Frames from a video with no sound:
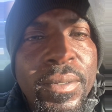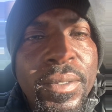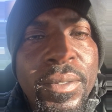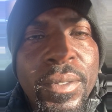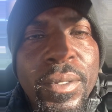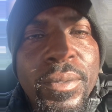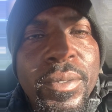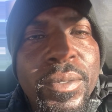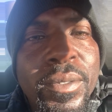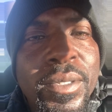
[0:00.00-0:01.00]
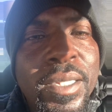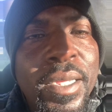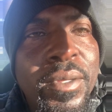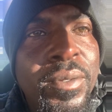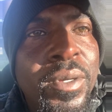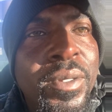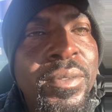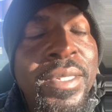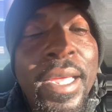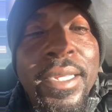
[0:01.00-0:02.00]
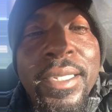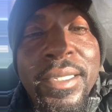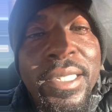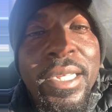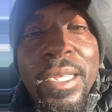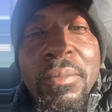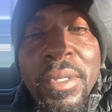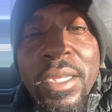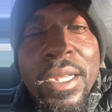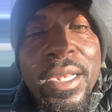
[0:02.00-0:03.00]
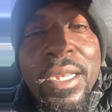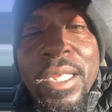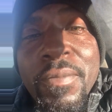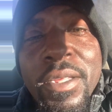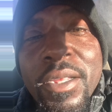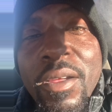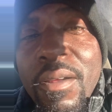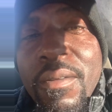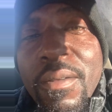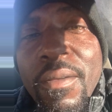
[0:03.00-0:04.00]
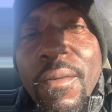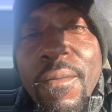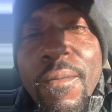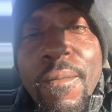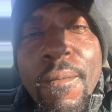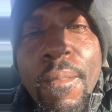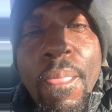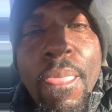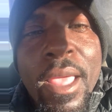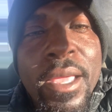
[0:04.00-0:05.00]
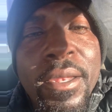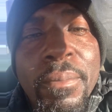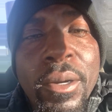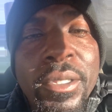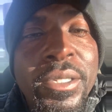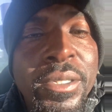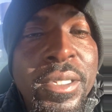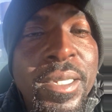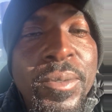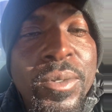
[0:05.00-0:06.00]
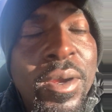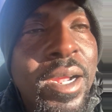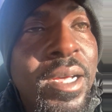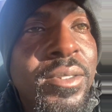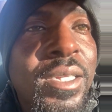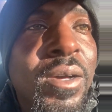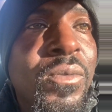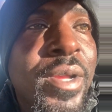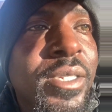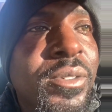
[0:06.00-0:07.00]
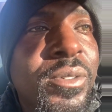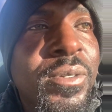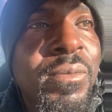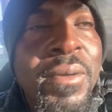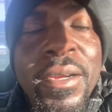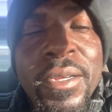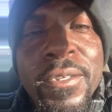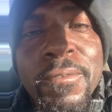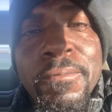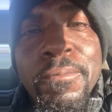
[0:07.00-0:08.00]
you know? So it's like, you know, there's days that she hit me and I didn't even hit her. And the police used to come to our house out in Rancho Cucamonga.